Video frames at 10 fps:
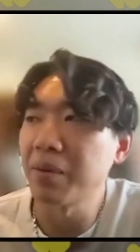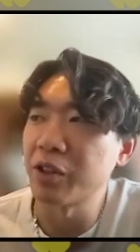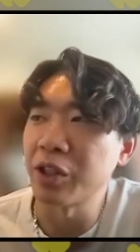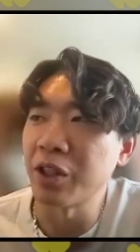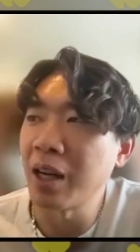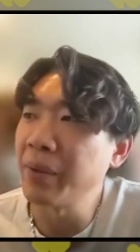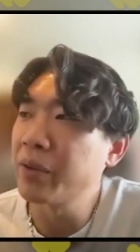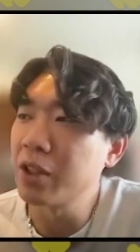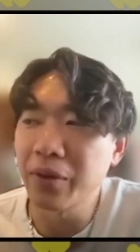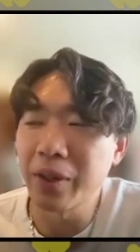for sure. I mean,
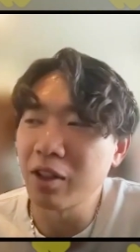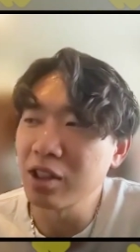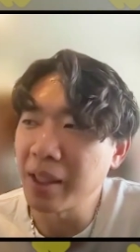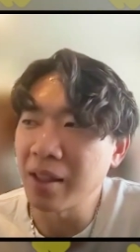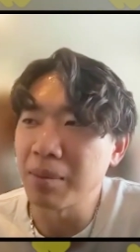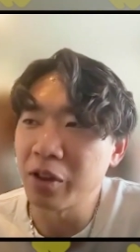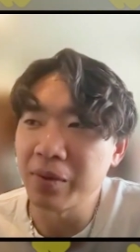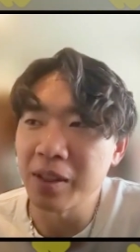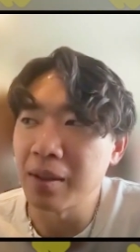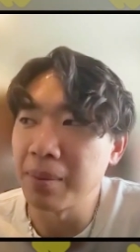we're always making
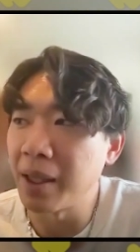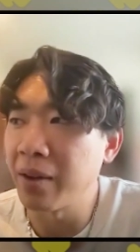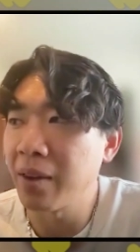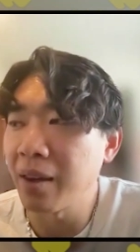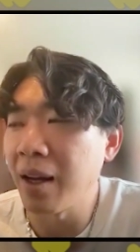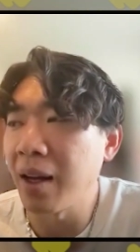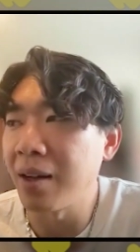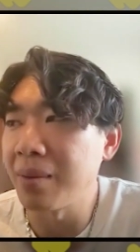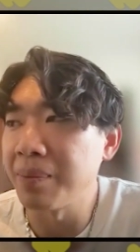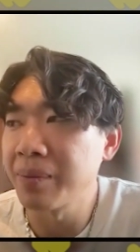improvements to both.
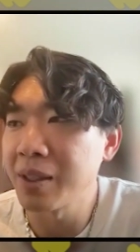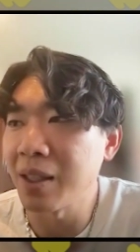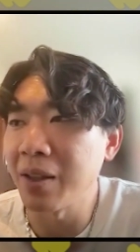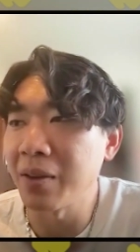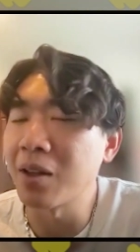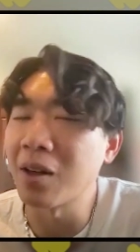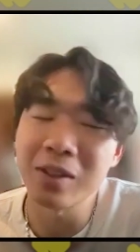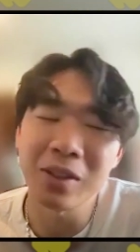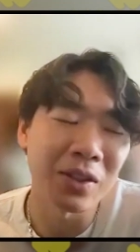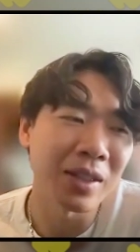So there are
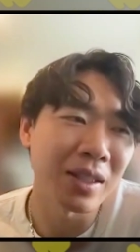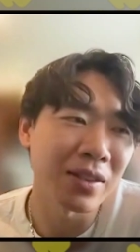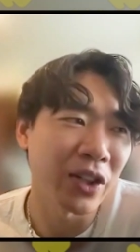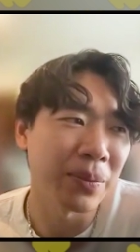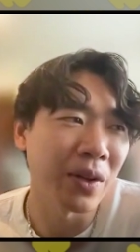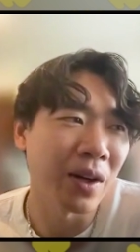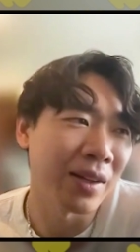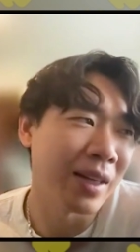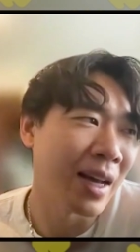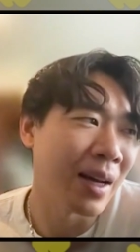certain things available
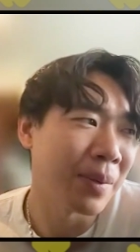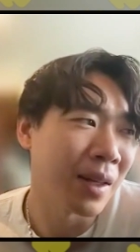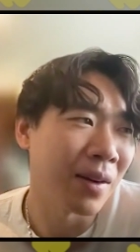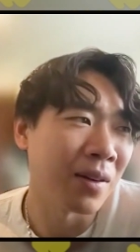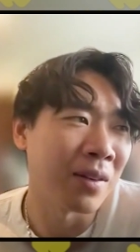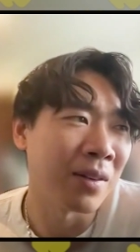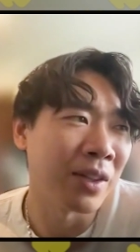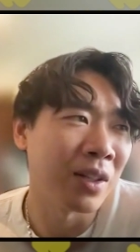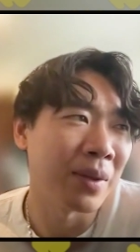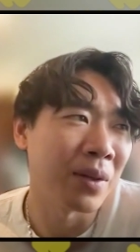on the app that aren't
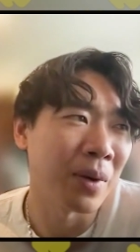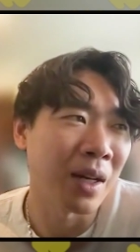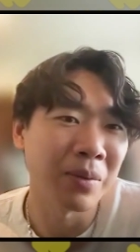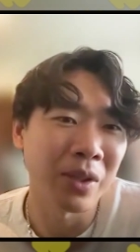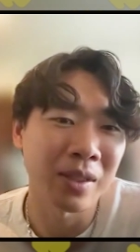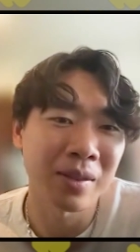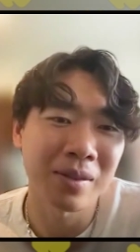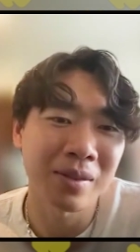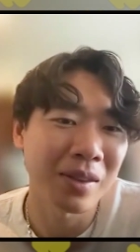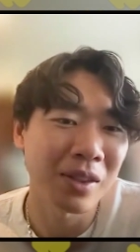available on web,
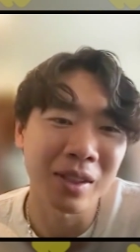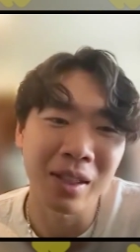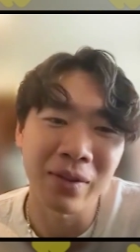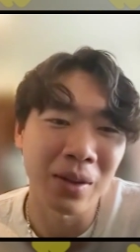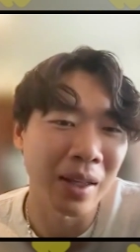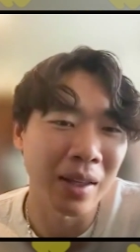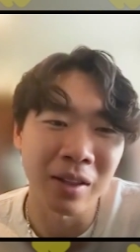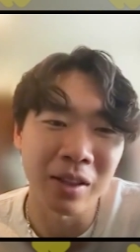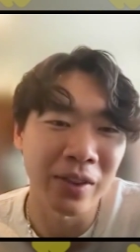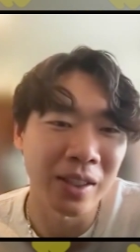just given the way the
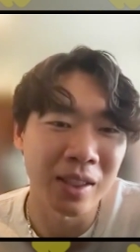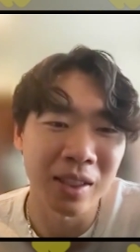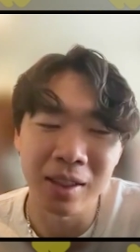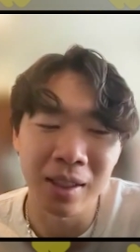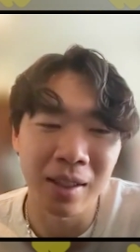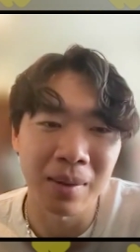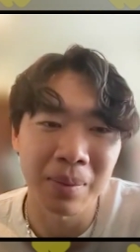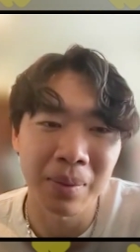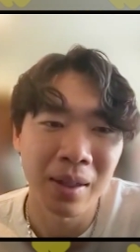interfaces are set up.